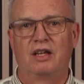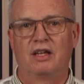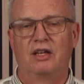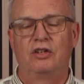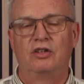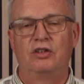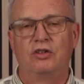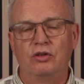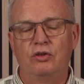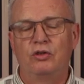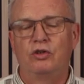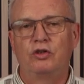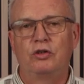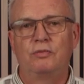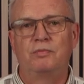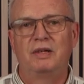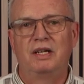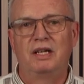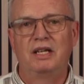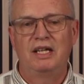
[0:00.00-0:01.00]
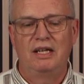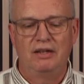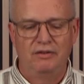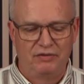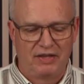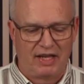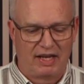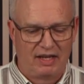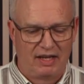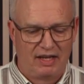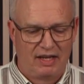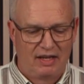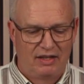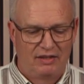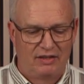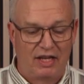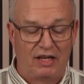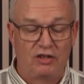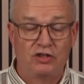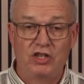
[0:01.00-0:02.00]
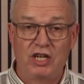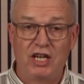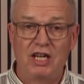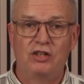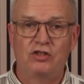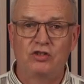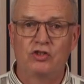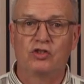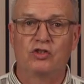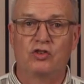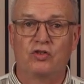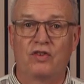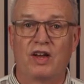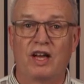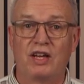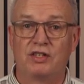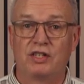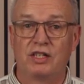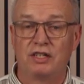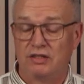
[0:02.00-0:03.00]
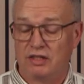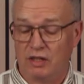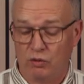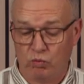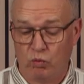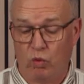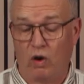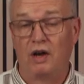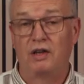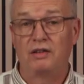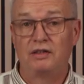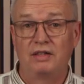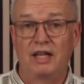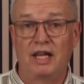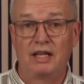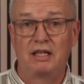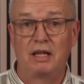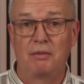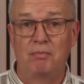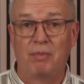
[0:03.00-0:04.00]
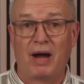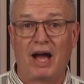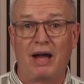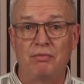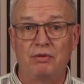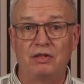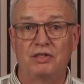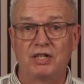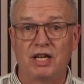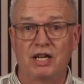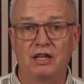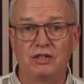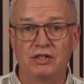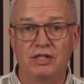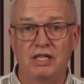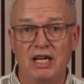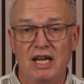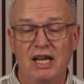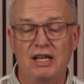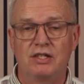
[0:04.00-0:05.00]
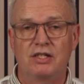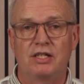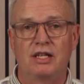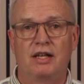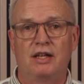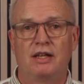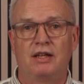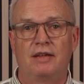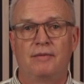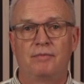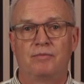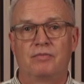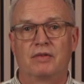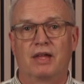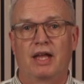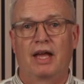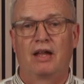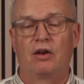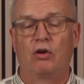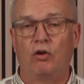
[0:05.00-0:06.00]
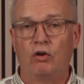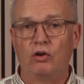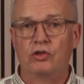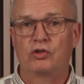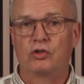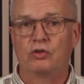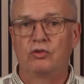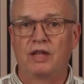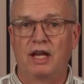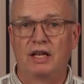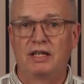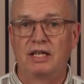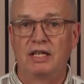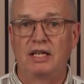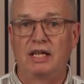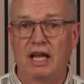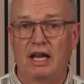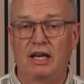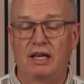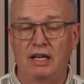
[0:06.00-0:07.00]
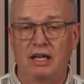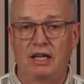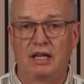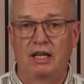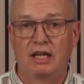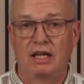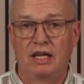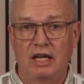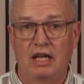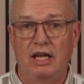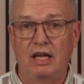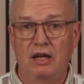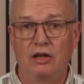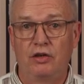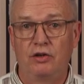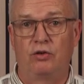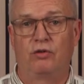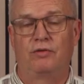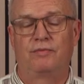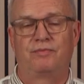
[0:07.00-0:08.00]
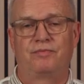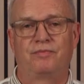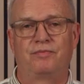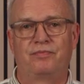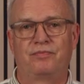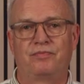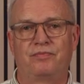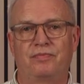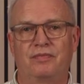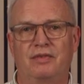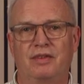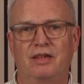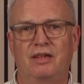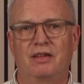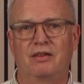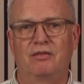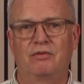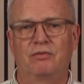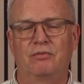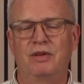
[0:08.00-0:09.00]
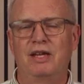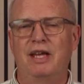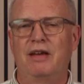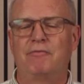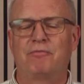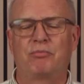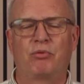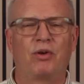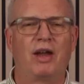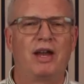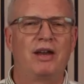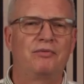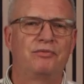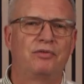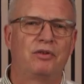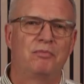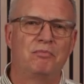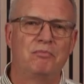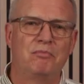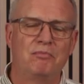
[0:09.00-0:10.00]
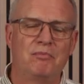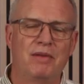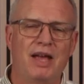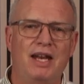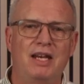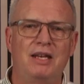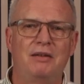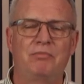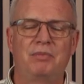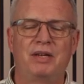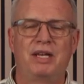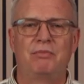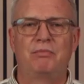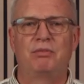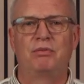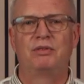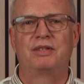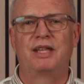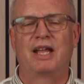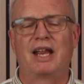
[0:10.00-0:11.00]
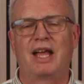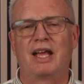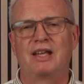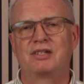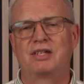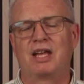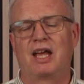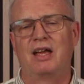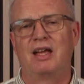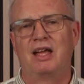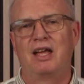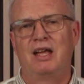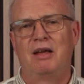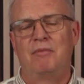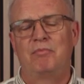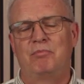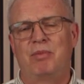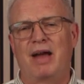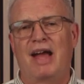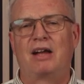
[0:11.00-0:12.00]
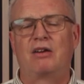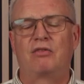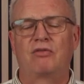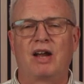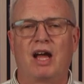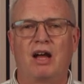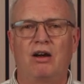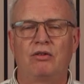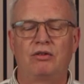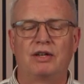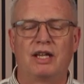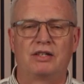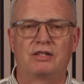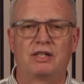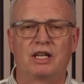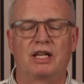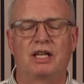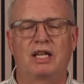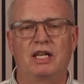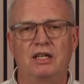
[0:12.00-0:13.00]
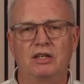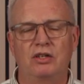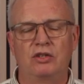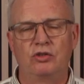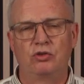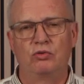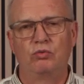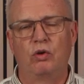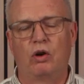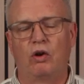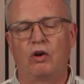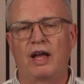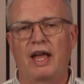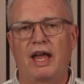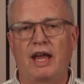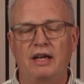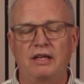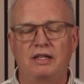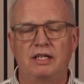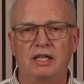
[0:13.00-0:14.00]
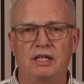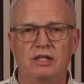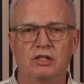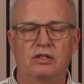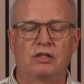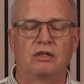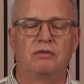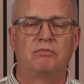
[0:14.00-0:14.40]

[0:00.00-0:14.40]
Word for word: you to believe that, that Jesus Christ is the one that the Bible tells He is, and also that He can heal you. We have prayed for many people that has a background as a Hindu or atheist or